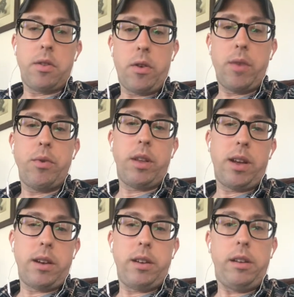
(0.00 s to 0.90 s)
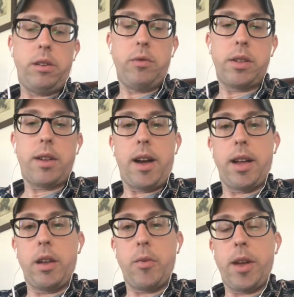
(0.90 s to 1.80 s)
so I really kind of needed to restock
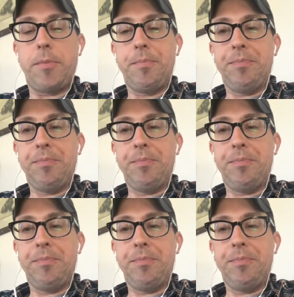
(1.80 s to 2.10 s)
anyway.